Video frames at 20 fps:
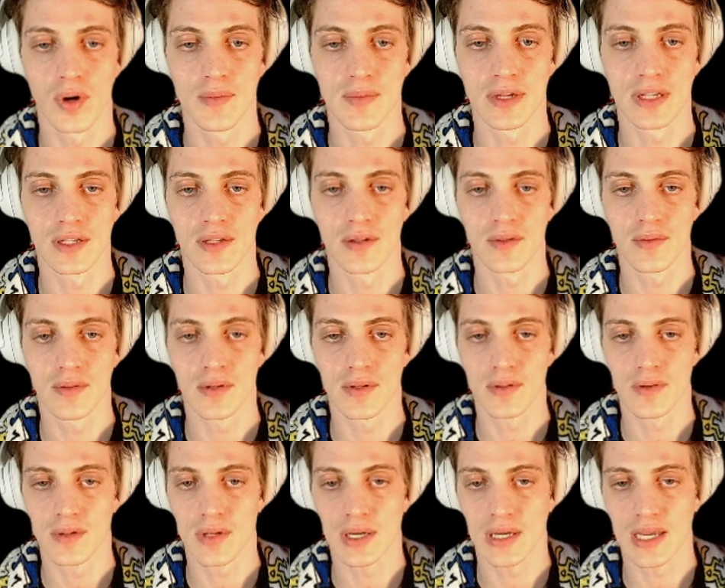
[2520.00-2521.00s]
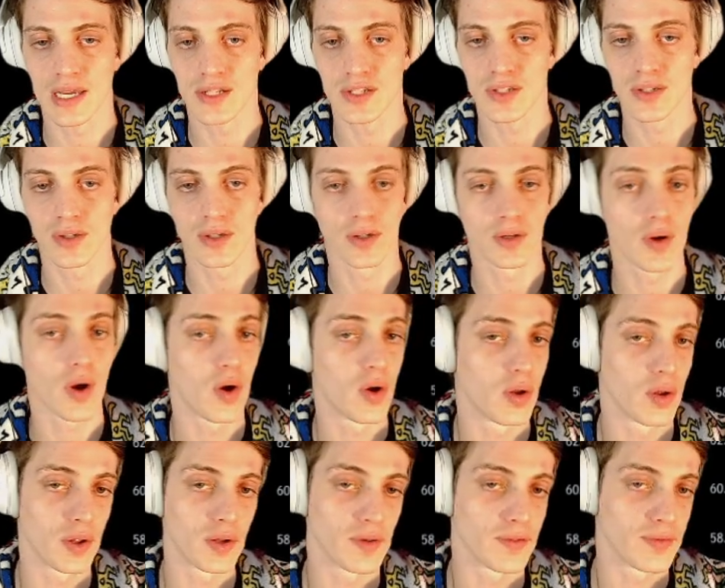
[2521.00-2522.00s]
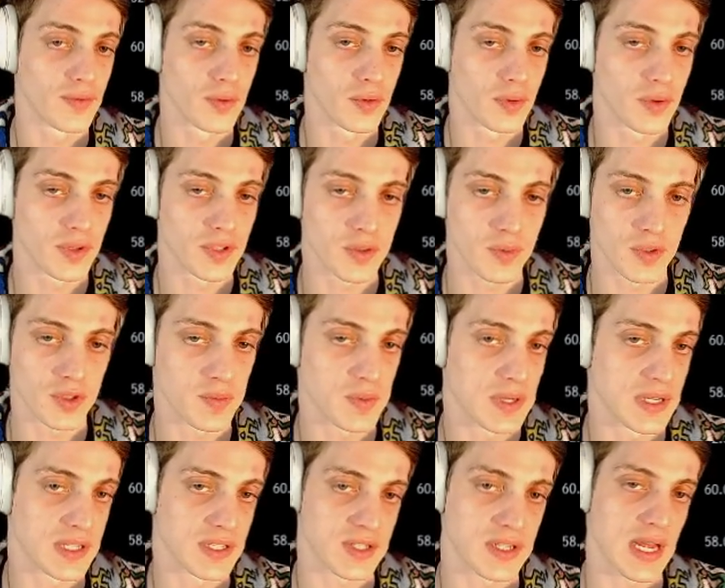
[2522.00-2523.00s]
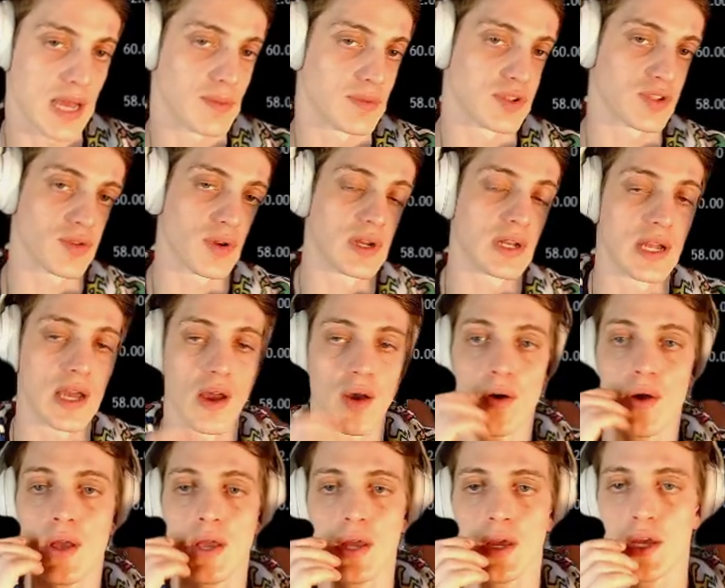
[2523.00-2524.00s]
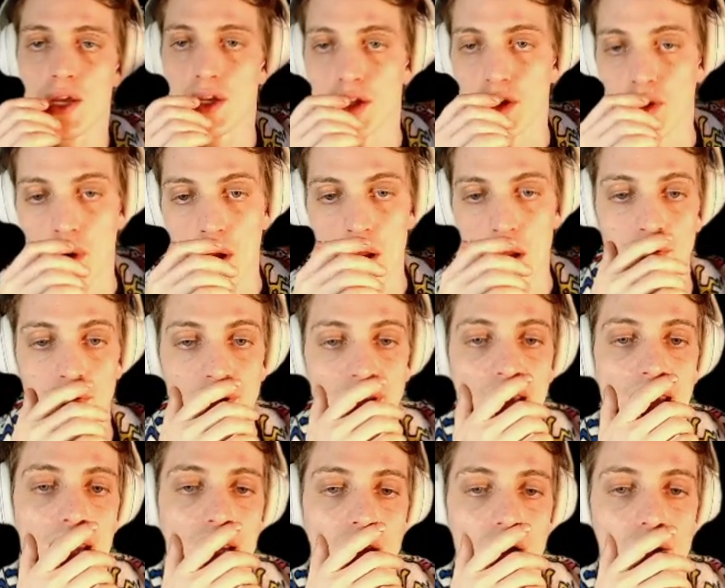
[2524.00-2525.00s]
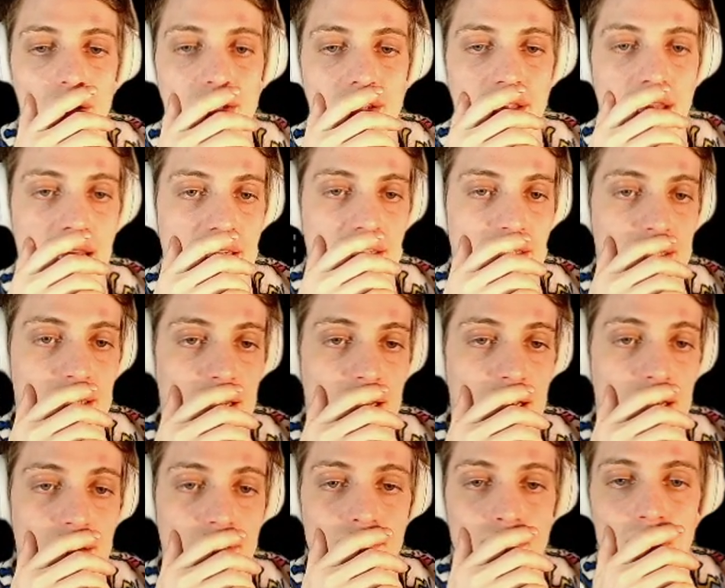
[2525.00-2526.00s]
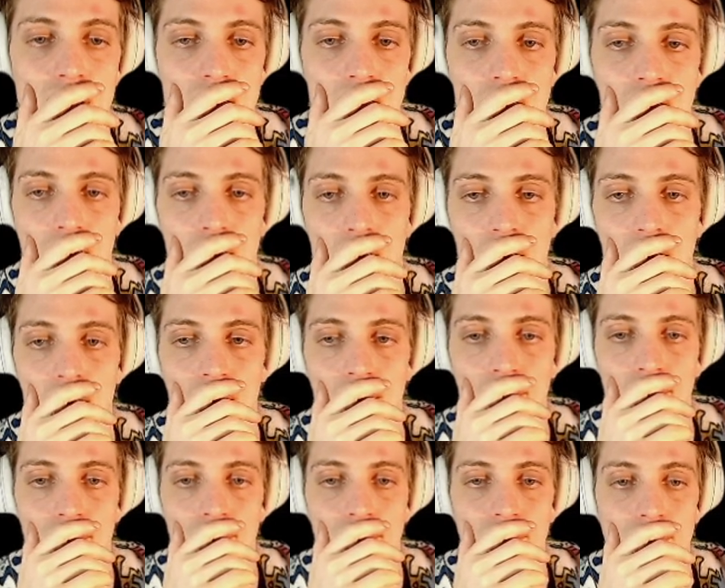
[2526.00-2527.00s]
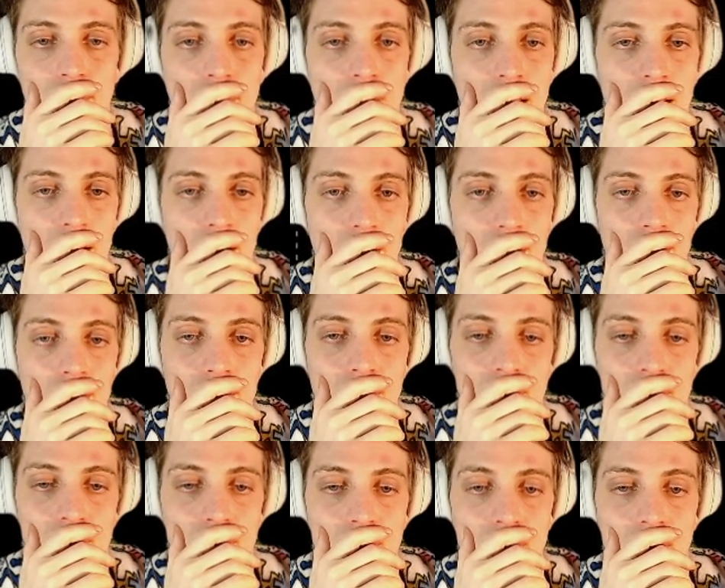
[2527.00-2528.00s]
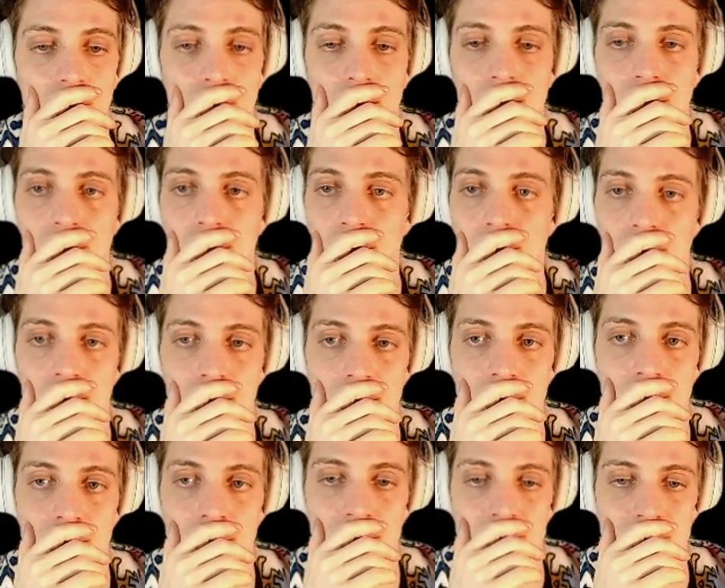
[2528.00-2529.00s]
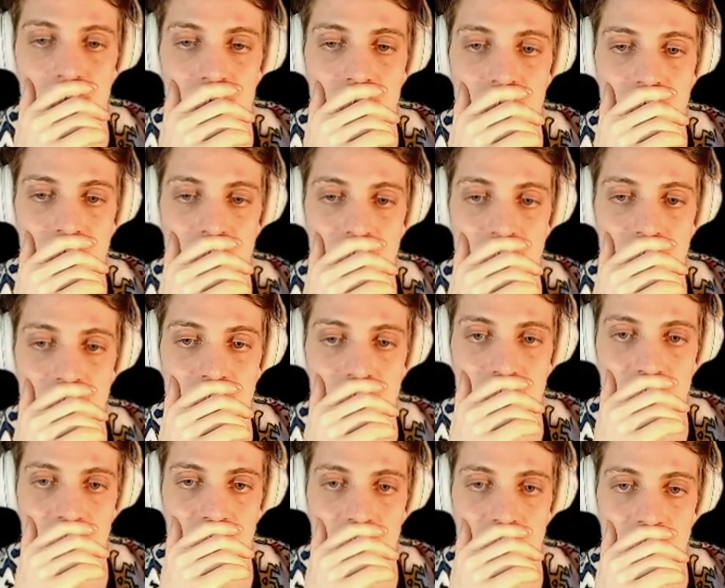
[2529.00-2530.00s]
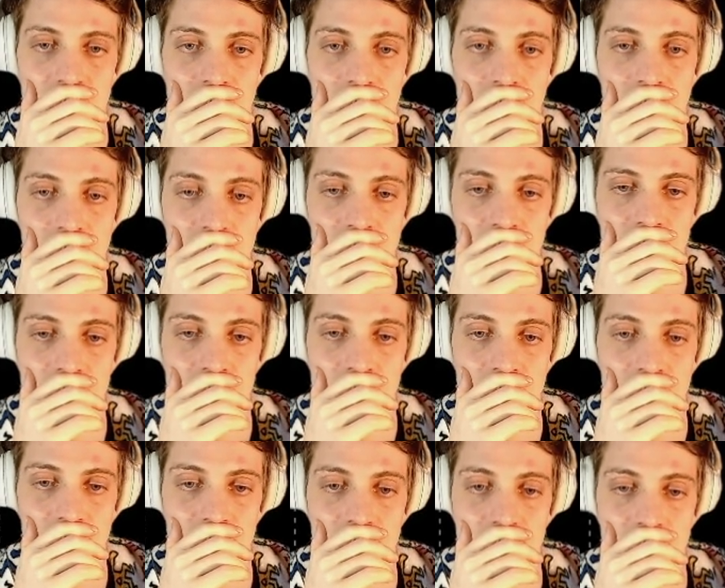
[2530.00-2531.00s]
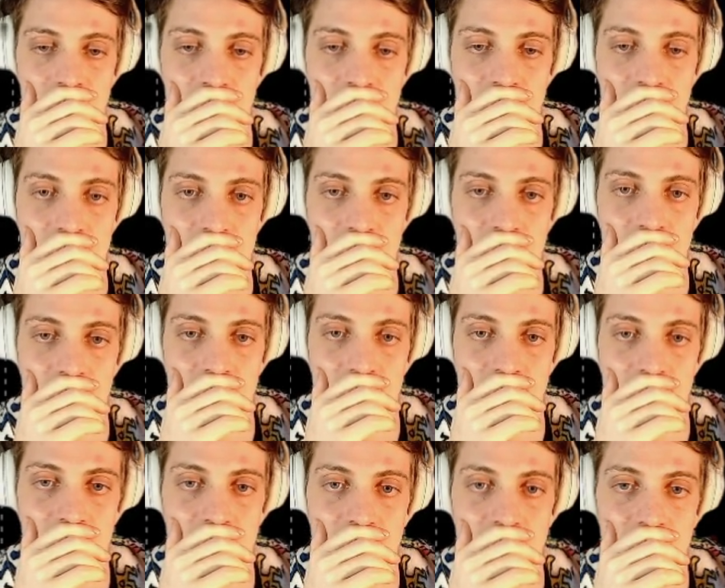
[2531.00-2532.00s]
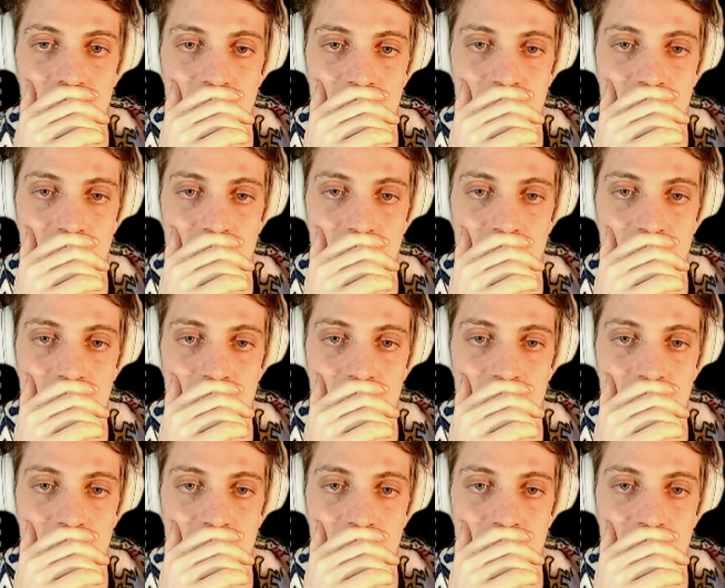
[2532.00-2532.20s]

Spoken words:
I mean, I guess you could call it a floor. It's what's being established right now. You're able to hang on to that today. Now, this is such an ugly chart. I'm gonna be honest with you.